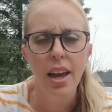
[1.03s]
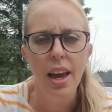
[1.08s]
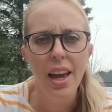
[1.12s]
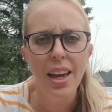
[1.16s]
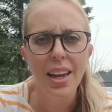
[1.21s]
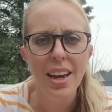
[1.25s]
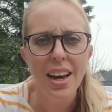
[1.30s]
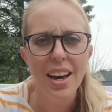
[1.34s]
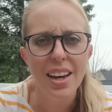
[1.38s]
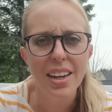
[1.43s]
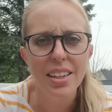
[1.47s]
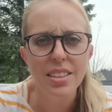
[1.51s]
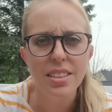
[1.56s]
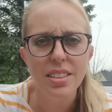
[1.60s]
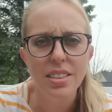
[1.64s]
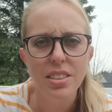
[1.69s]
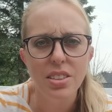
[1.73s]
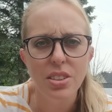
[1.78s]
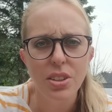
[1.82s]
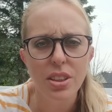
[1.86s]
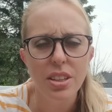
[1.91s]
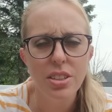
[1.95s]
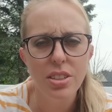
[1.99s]
Hey guys,
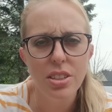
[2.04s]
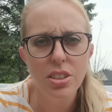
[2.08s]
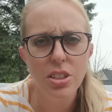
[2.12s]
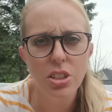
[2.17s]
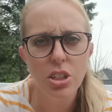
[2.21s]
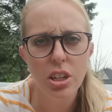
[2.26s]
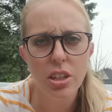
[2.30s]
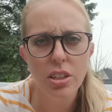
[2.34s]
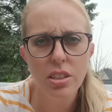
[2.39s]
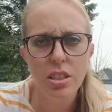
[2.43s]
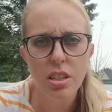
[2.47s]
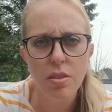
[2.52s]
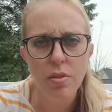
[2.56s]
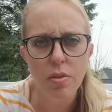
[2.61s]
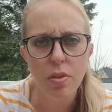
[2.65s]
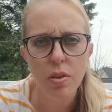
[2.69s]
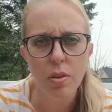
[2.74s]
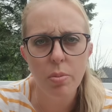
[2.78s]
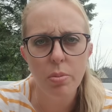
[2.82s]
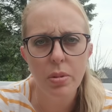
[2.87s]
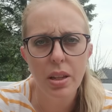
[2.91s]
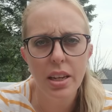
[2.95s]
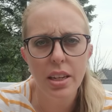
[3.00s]
so this is Chelsea
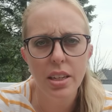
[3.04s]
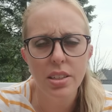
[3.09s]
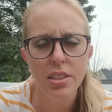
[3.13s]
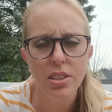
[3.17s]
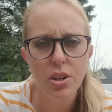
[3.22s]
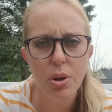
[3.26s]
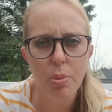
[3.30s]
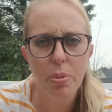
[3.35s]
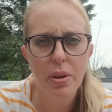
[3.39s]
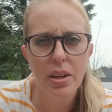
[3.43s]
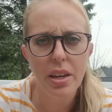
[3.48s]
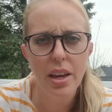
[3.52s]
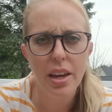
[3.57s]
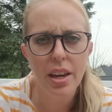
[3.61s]
from Lancaster, PA.